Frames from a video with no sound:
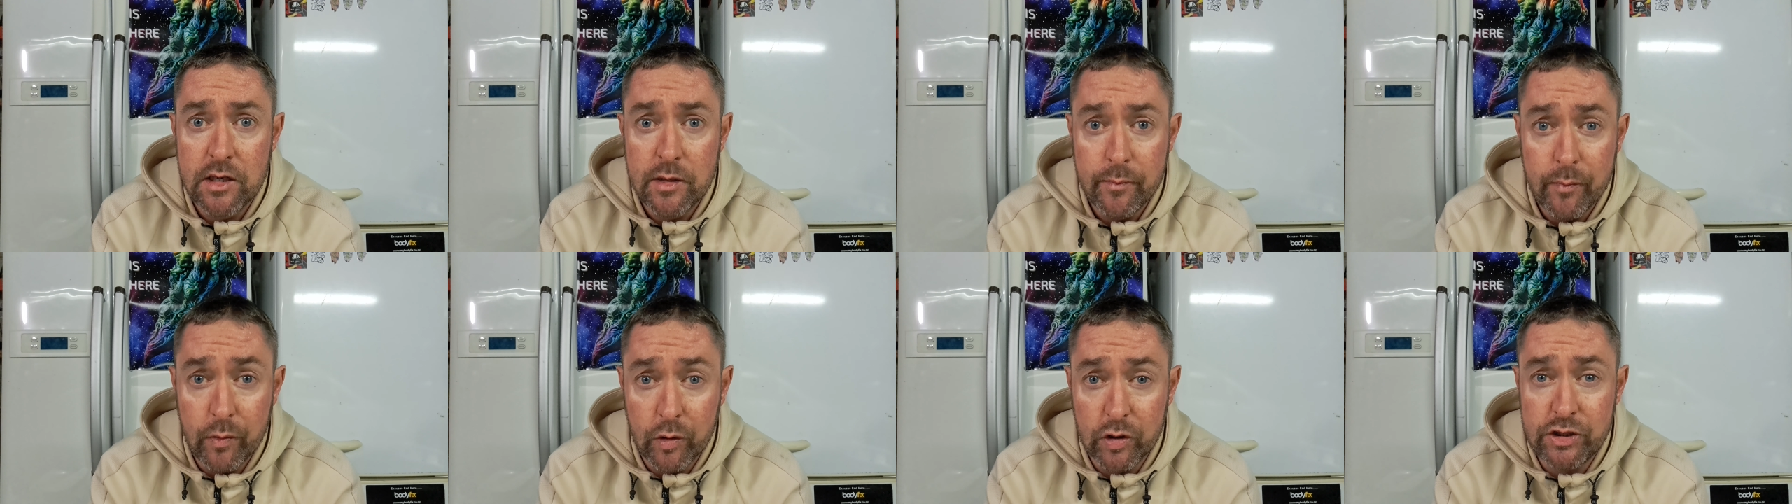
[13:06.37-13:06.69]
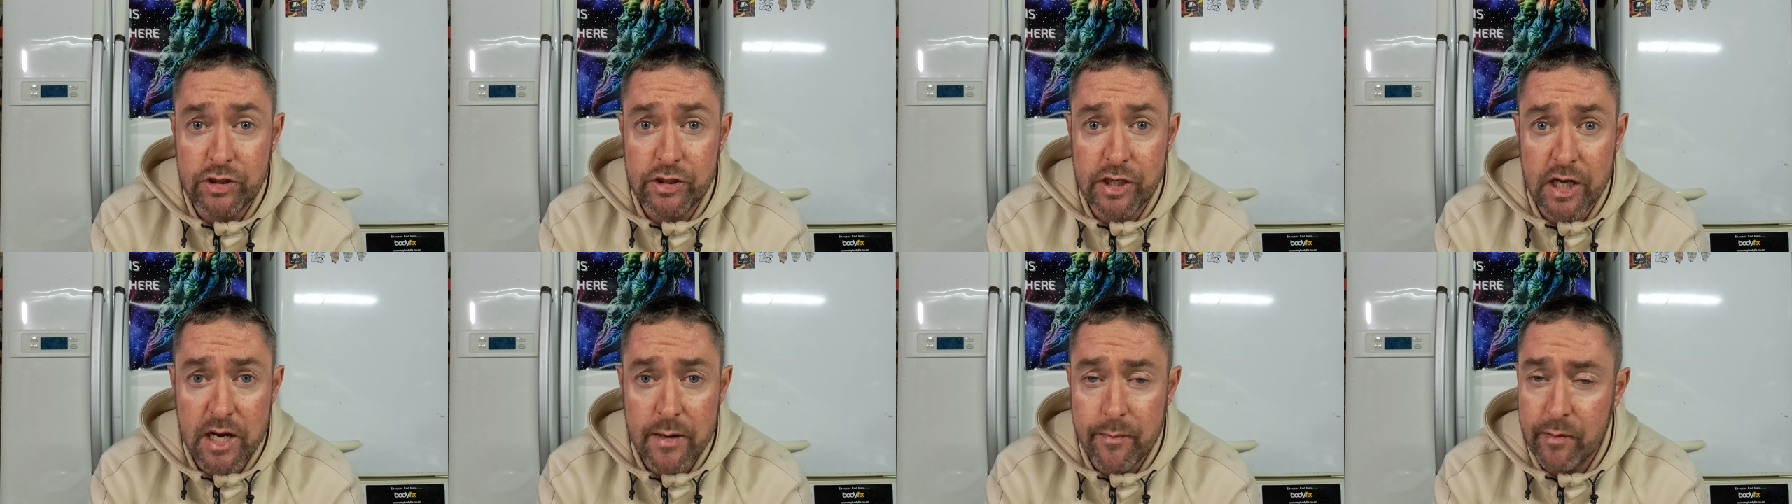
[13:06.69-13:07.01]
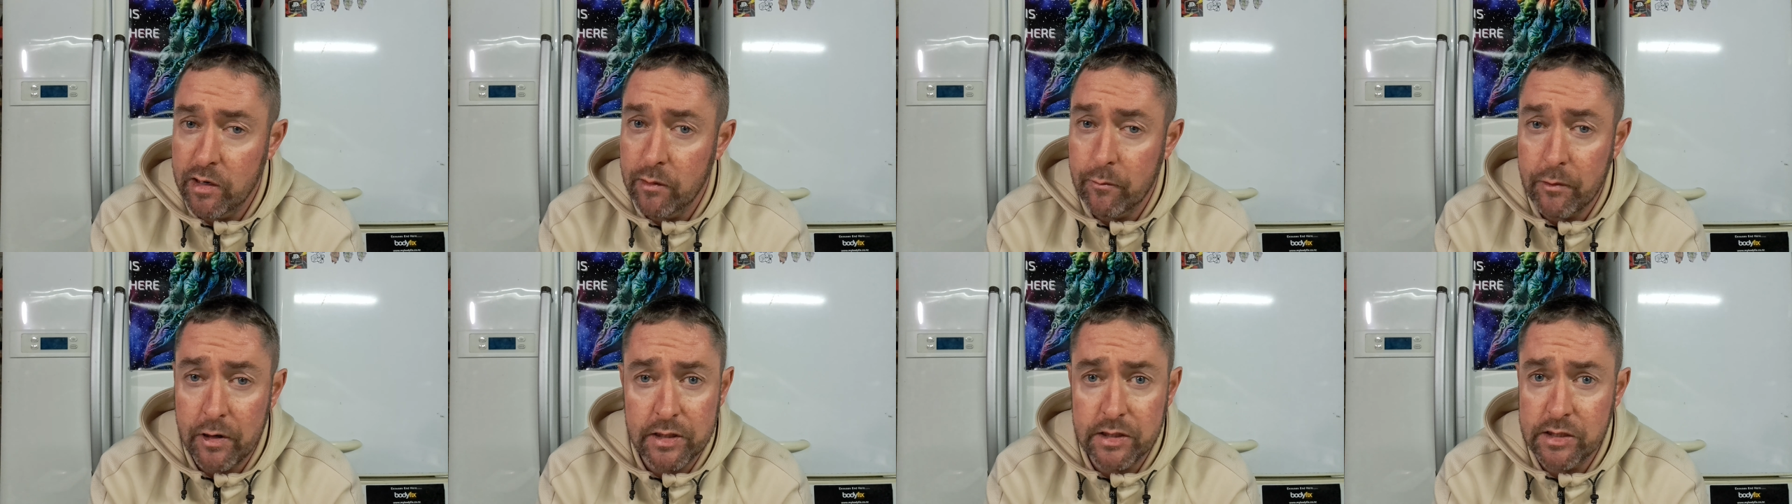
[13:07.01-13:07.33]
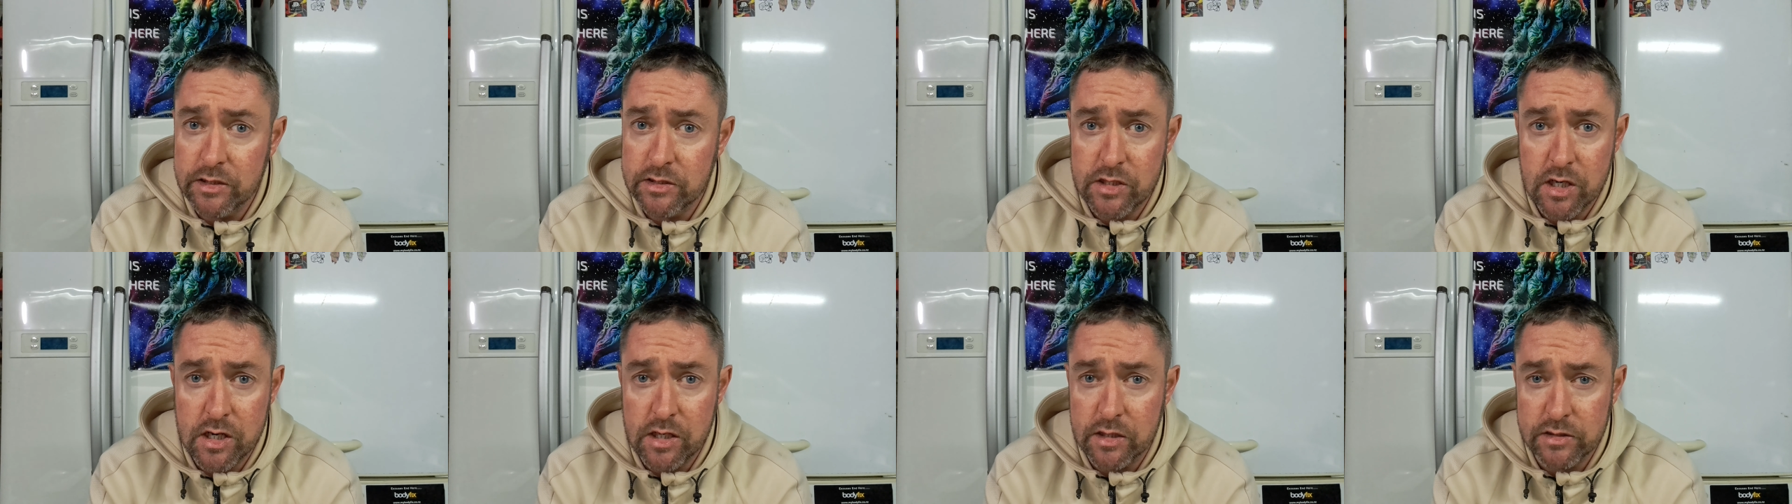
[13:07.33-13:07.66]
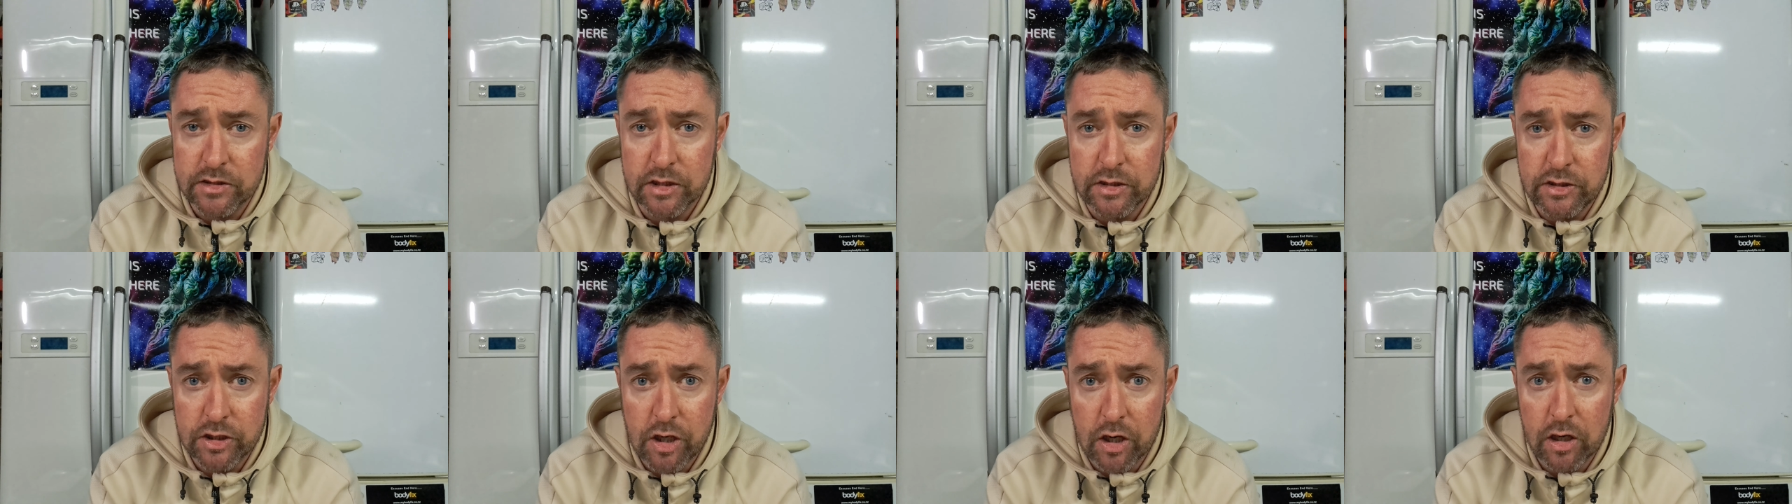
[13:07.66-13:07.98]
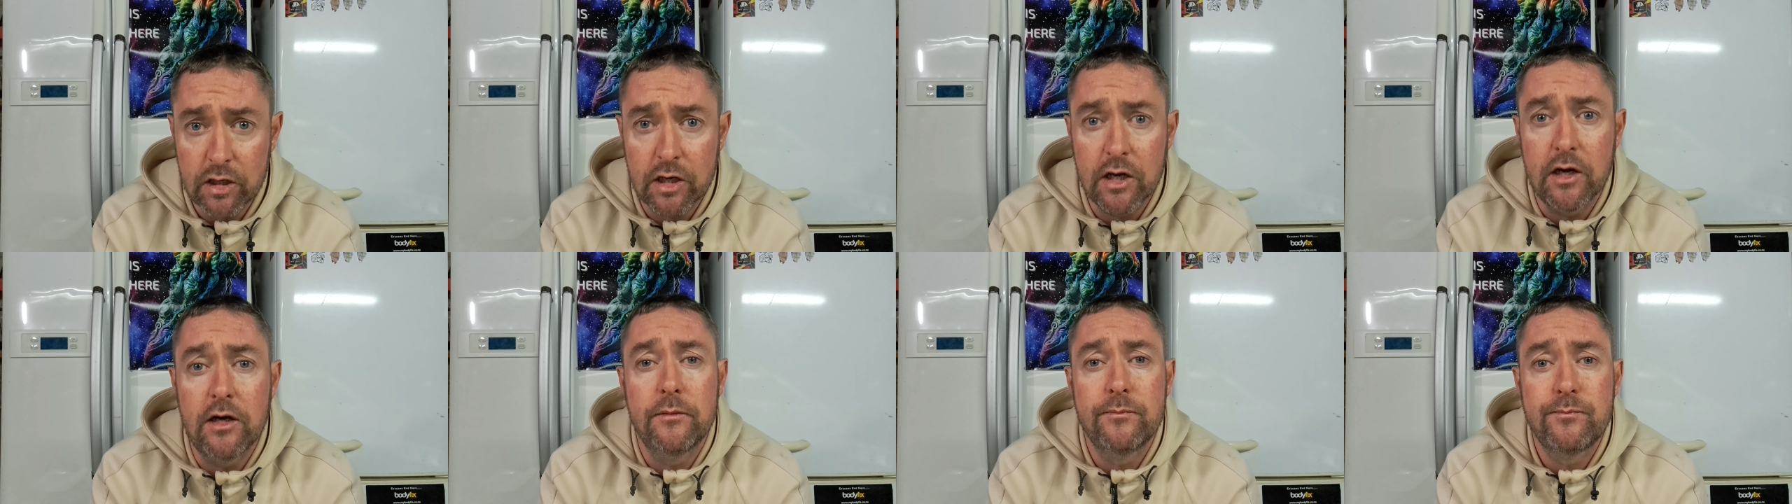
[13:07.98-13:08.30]
butch tea, but it wasn't as hot as the
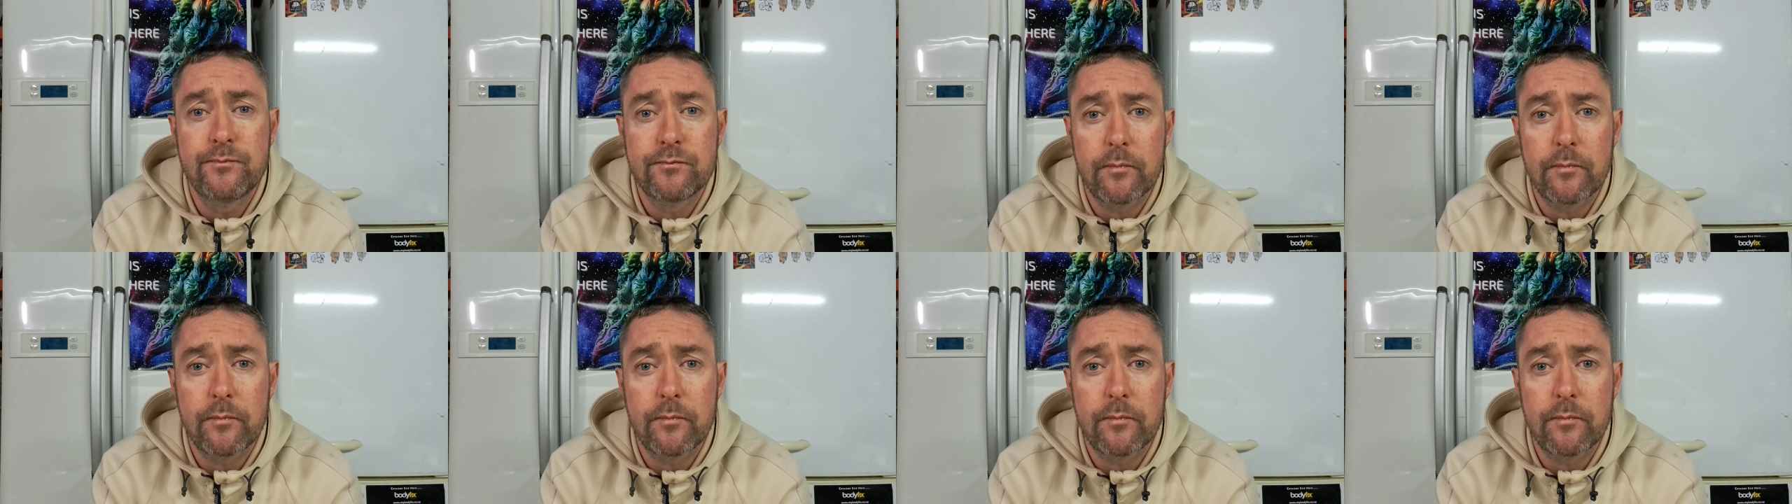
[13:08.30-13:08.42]
chocolate.